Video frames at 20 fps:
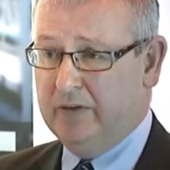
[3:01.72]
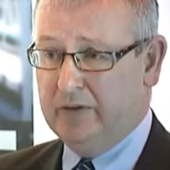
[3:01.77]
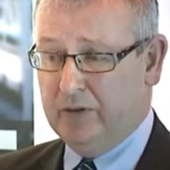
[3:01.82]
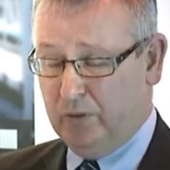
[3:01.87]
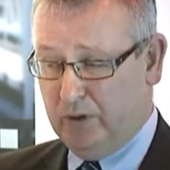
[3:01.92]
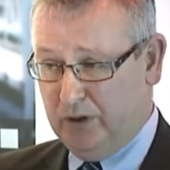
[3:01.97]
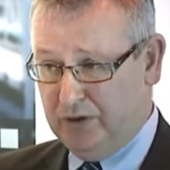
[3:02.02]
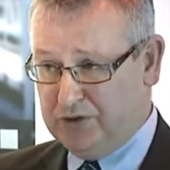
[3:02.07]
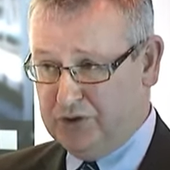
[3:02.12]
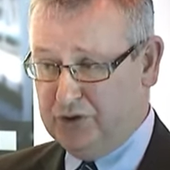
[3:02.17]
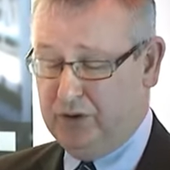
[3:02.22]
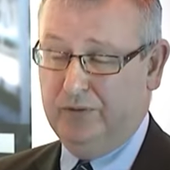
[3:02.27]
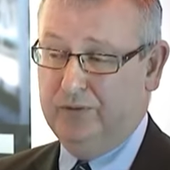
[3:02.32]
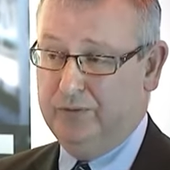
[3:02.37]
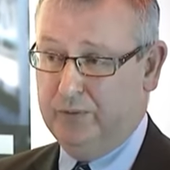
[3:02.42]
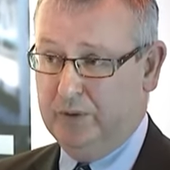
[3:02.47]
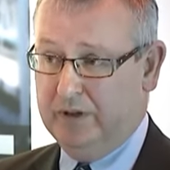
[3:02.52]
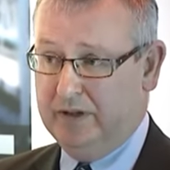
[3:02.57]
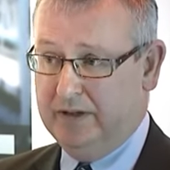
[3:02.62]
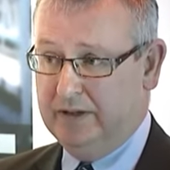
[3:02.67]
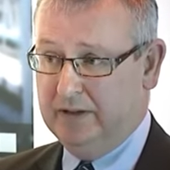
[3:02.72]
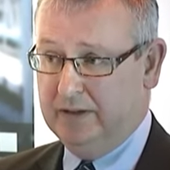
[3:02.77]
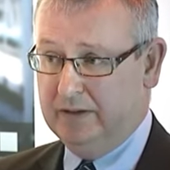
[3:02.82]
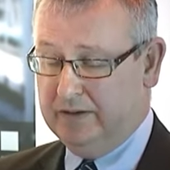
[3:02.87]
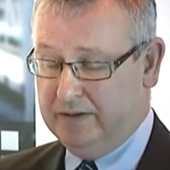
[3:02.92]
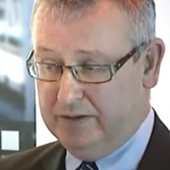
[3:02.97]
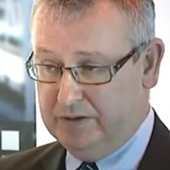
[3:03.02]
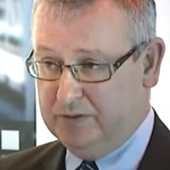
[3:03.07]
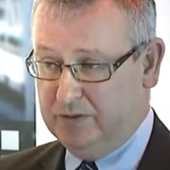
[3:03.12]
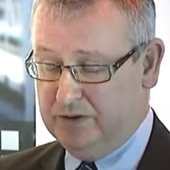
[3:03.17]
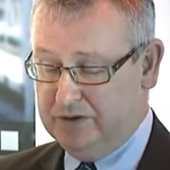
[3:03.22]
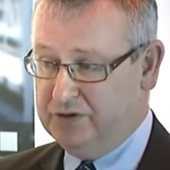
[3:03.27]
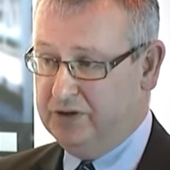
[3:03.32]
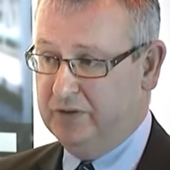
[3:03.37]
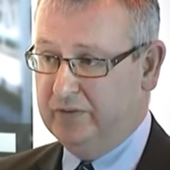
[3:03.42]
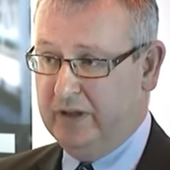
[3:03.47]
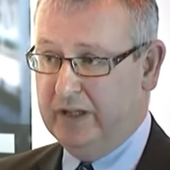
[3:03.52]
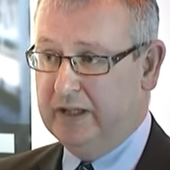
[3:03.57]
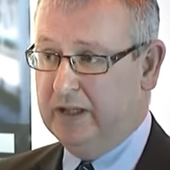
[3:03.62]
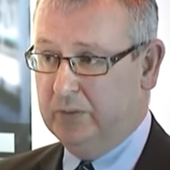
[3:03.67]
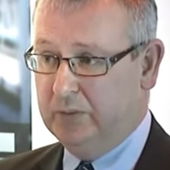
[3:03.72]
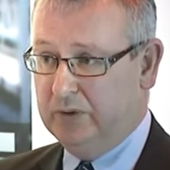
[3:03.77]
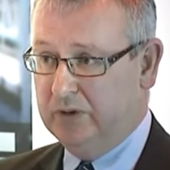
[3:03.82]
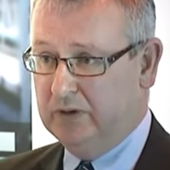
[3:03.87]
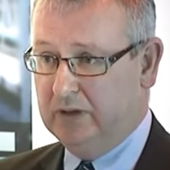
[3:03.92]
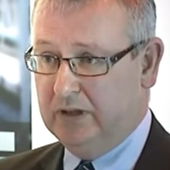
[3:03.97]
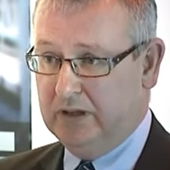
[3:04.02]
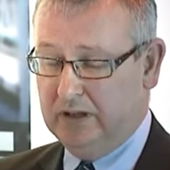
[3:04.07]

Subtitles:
There are software that's available